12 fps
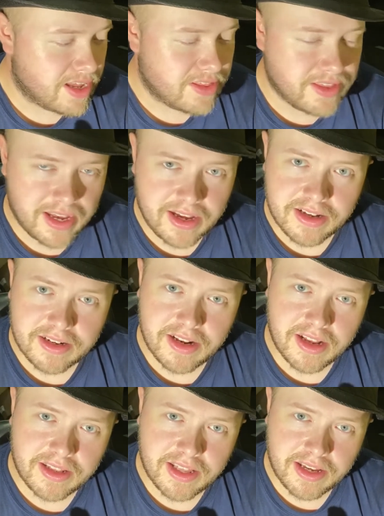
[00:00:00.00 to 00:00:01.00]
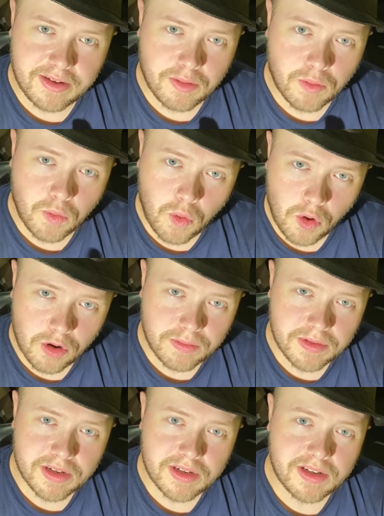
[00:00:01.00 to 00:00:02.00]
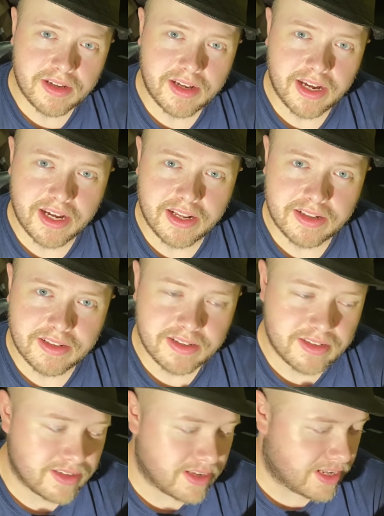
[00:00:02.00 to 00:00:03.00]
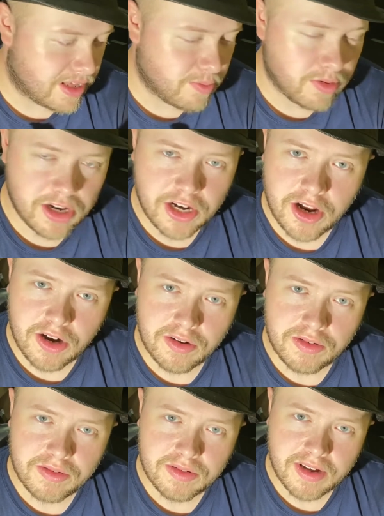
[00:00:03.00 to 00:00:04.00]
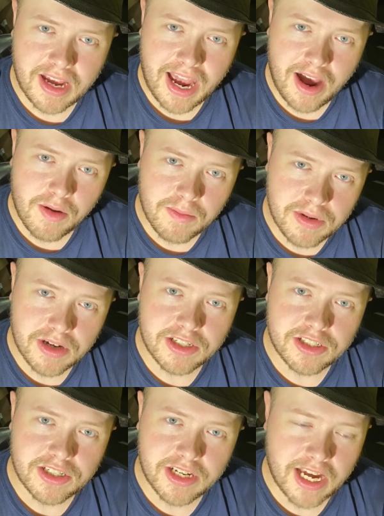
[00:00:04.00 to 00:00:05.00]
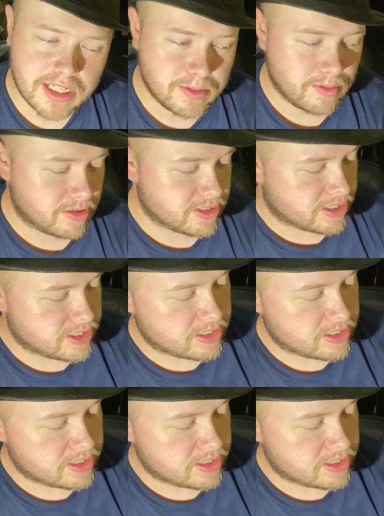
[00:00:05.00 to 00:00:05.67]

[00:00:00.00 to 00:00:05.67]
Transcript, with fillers: that they were warped and, and he wanted to know how much, he asked me was the